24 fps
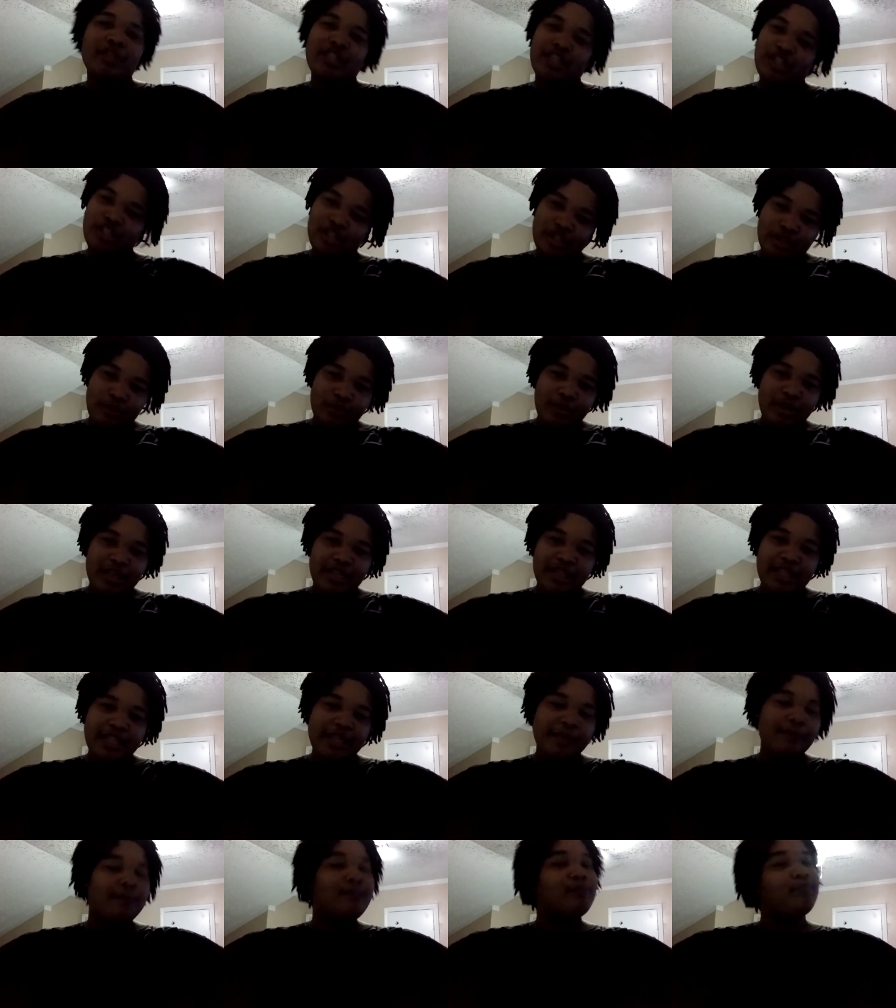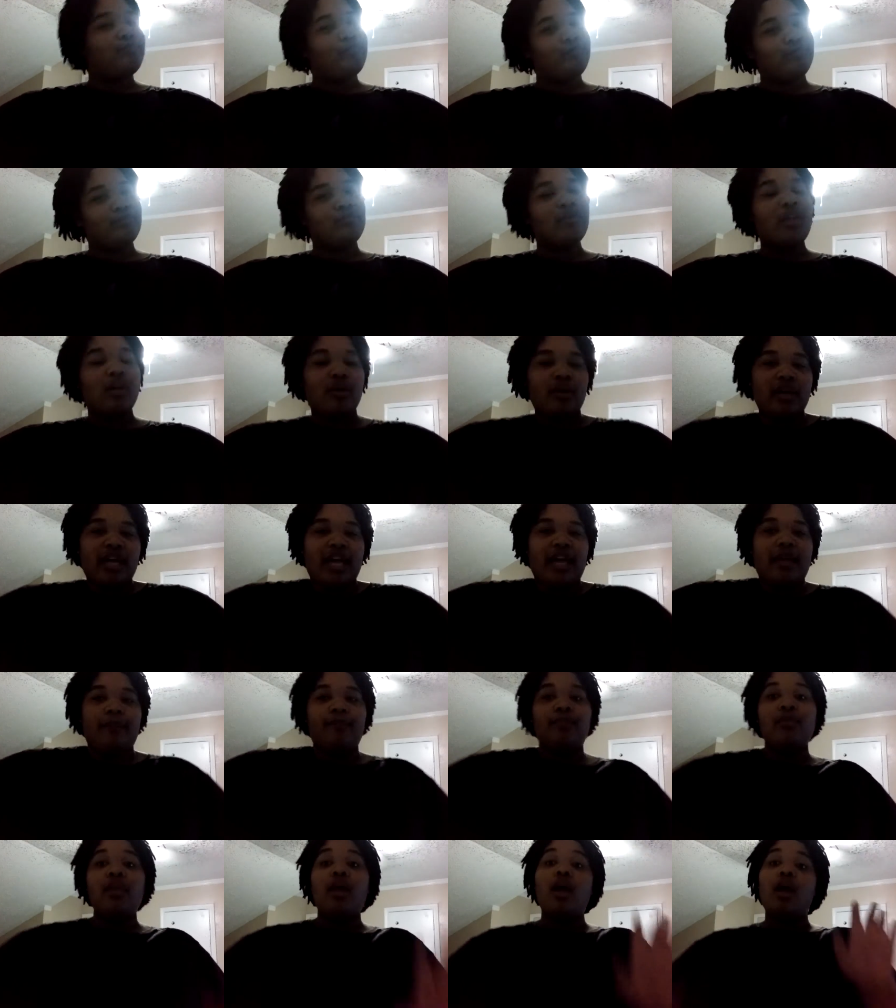Is she really?
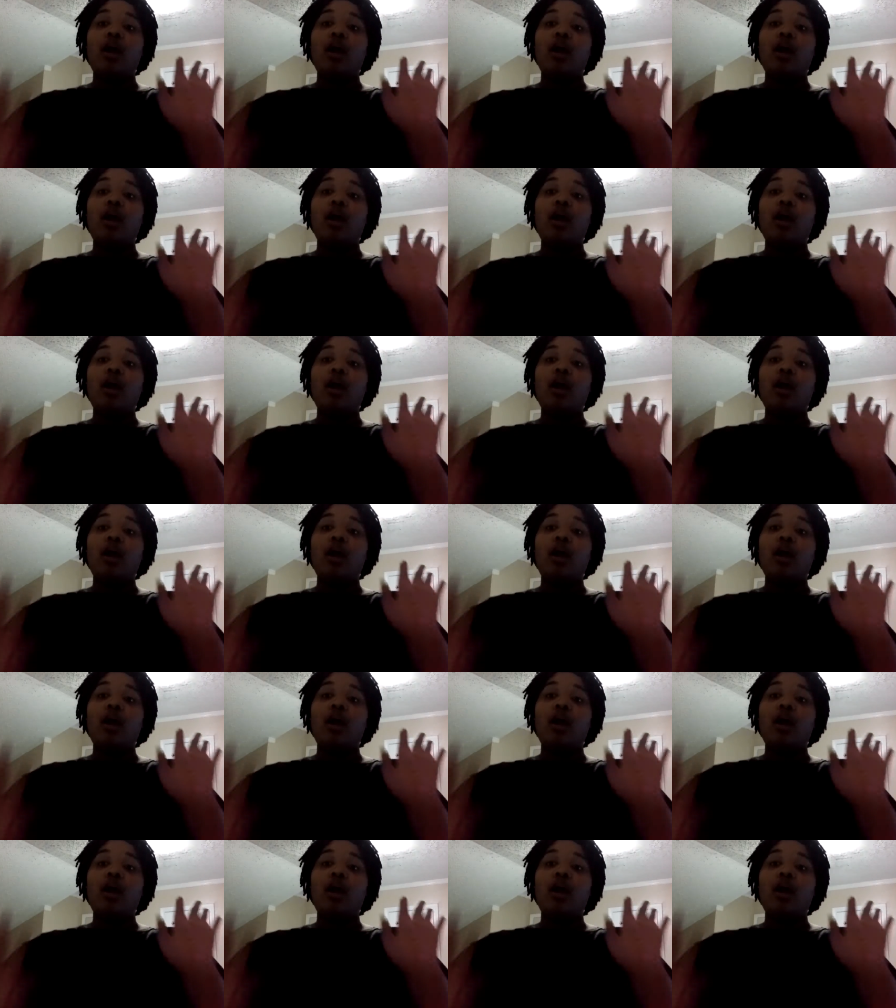Okay.